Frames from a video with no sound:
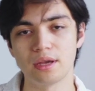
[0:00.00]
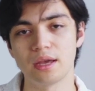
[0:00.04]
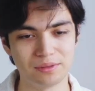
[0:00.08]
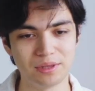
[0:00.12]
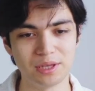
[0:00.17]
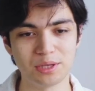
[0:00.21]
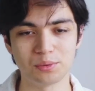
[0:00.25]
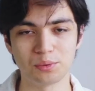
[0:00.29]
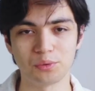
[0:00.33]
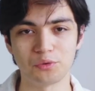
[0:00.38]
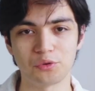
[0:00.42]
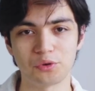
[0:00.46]

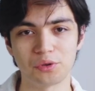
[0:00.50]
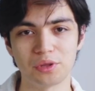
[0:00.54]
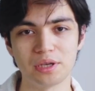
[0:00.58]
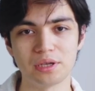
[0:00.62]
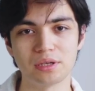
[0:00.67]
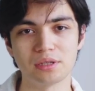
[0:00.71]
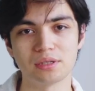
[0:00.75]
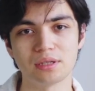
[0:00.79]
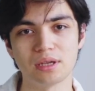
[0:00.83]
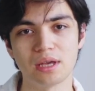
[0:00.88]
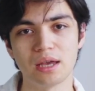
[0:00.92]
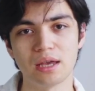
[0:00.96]
This will
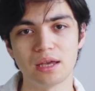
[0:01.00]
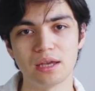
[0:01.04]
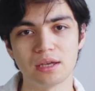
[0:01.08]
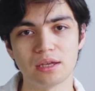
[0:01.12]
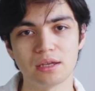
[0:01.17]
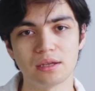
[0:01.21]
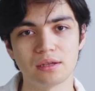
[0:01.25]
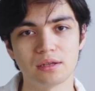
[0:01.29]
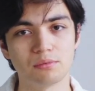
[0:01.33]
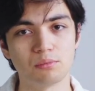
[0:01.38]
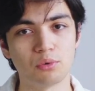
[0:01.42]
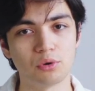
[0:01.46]
release
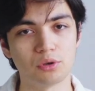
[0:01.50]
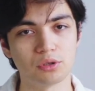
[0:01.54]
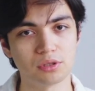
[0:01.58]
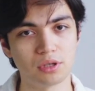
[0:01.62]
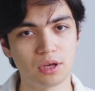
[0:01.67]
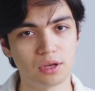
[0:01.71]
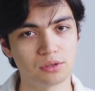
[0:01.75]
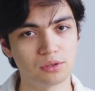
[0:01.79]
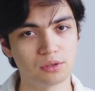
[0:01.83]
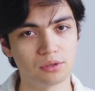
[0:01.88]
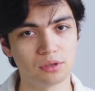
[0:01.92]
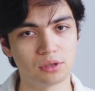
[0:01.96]
a more
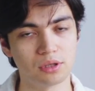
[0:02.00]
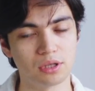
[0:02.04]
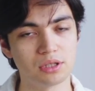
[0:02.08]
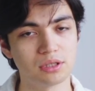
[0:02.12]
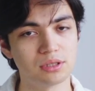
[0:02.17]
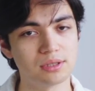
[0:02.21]
subtle,